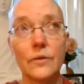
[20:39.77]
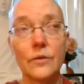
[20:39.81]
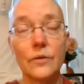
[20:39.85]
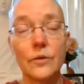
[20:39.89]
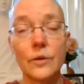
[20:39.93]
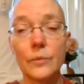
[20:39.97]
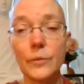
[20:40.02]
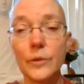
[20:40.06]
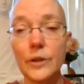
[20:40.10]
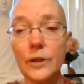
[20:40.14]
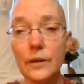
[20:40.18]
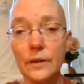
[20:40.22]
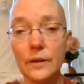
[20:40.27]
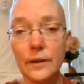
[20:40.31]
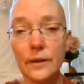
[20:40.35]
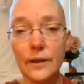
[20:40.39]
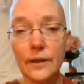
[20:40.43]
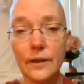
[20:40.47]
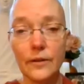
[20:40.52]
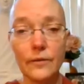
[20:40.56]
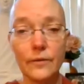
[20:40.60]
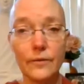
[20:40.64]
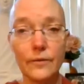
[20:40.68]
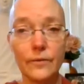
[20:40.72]
So I'm going to
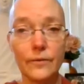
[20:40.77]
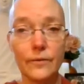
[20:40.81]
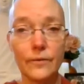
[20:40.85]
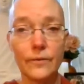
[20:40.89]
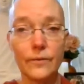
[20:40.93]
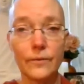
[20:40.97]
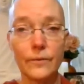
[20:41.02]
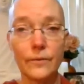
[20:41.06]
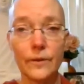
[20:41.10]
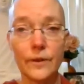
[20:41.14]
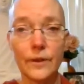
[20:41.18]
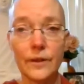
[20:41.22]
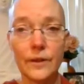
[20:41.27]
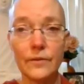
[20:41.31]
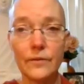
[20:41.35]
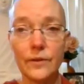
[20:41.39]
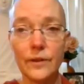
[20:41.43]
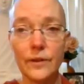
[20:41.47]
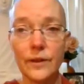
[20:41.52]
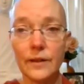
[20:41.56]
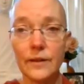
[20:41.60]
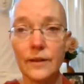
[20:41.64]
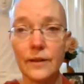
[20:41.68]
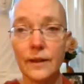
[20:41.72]
leave
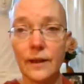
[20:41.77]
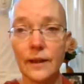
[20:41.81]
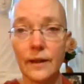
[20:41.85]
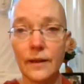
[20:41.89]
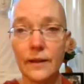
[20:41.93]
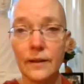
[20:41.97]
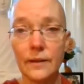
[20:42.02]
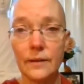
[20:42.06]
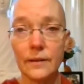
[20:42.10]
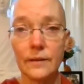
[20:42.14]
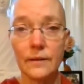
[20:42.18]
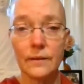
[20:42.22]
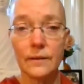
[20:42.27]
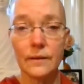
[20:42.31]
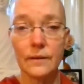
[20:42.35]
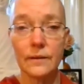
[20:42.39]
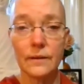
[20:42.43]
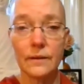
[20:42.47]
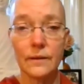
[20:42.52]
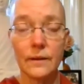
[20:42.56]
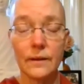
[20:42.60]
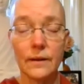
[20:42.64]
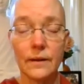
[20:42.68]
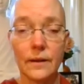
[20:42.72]
it at that.
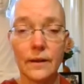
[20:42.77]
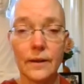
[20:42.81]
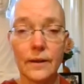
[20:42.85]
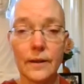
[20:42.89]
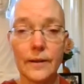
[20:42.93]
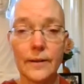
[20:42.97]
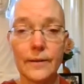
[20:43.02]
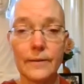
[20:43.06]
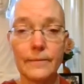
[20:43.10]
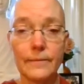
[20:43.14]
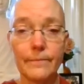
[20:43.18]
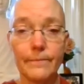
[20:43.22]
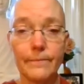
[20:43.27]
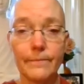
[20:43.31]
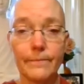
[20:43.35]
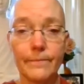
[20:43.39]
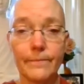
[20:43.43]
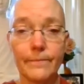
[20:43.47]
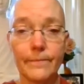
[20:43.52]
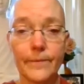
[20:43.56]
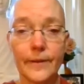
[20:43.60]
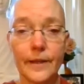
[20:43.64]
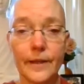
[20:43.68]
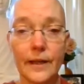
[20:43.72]

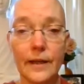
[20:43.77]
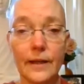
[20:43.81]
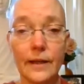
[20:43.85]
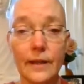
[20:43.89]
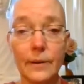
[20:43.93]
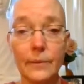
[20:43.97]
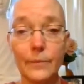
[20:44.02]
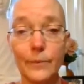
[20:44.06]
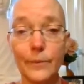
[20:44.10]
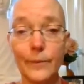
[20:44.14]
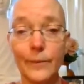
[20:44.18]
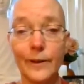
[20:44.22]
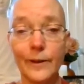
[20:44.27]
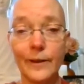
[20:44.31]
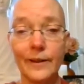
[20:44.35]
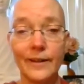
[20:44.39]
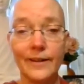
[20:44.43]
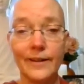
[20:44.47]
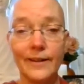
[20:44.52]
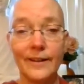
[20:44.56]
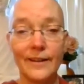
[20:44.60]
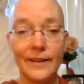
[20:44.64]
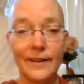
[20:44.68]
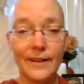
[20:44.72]
And I'm
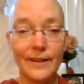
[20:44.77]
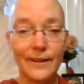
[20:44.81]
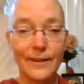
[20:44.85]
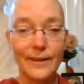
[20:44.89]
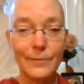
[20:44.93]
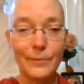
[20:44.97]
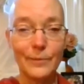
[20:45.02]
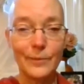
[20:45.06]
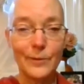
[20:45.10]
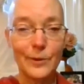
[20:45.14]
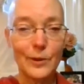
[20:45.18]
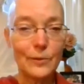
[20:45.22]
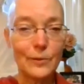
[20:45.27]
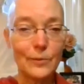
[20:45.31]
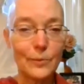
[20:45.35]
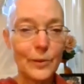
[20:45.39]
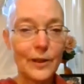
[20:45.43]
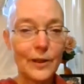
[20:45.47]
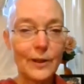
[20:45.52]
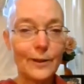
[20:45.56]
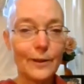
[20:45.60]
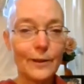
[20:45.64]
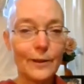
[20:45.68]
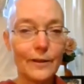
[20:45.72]

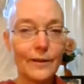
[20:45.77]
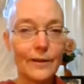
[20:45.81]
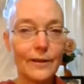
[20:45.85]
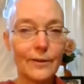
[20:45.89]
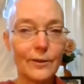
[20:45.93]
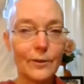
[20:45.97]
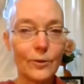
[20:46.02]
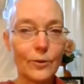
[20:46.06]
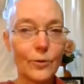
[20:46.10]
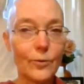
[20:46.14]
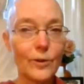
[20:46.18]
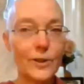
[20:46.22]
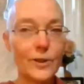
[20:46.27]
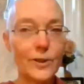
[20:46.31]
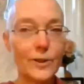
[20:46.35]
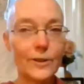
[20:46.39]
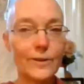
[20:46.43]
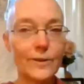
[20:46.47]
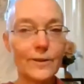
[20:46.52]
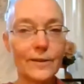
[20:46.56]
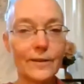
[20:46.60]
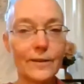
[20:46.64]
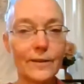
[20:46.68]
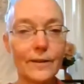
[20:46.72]
depending on your
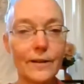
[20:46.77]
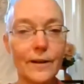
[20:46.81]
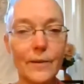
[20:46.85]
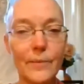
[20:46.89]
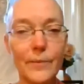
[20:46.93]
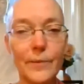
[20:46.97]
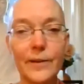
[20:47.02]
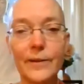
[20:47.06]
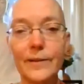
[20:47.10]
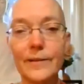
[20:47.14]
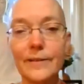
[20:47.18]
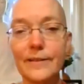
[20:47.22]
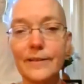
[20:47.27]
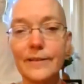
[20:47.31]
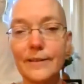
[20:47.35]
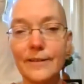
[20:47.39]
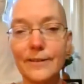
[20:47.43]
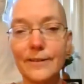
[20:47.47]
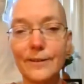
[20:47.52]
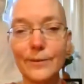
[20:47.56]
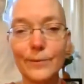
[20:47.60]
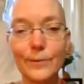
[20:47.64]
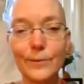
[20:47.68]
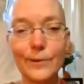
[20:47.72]
questions and comments
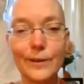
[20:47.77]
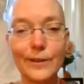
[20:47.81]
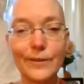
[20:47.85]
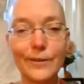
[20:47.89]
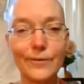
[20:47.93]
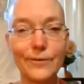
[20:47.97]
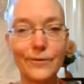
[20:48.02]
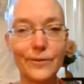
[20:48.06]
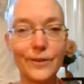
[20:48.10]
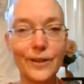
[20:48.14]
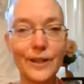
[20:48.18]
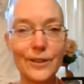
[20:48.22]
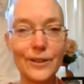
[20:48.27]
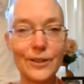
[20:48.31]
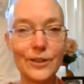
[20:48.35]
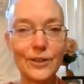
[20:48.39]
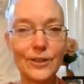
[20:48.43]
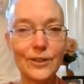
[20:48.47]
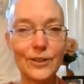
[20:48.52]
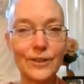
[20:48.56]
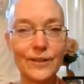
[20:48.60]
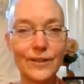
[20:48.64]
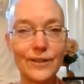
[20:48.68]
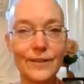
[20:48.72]
to really
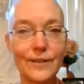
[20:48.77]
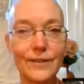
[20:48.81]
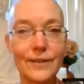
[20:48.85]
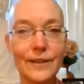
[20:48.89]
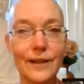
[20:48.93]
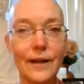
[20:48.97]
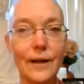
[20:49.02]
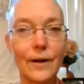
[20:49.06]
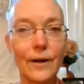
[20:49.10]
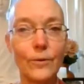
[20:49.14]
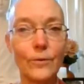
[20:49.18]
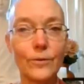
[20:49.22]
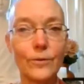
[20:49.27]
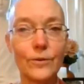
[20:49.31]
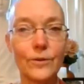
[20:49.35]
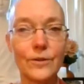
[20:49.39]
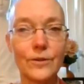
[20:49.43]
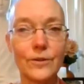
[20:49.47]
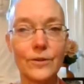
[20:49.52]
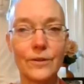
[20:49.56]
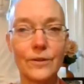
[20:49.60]
flesh this out